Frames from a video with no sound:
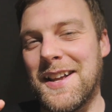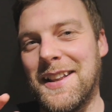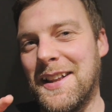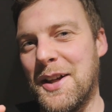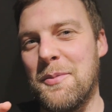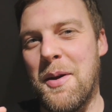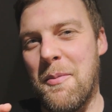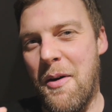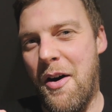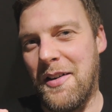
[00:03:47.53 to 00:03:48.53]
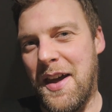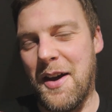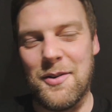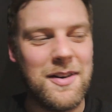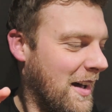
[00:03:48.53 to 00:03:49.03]
a little bit more
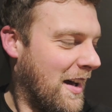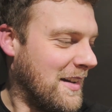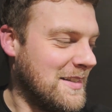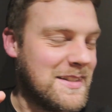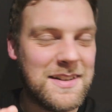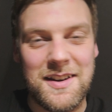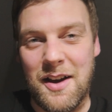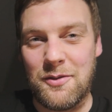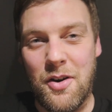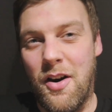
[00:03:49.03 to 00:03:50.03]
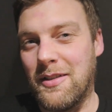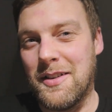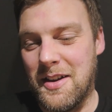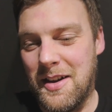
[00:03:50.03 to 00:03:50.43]
now, and I've got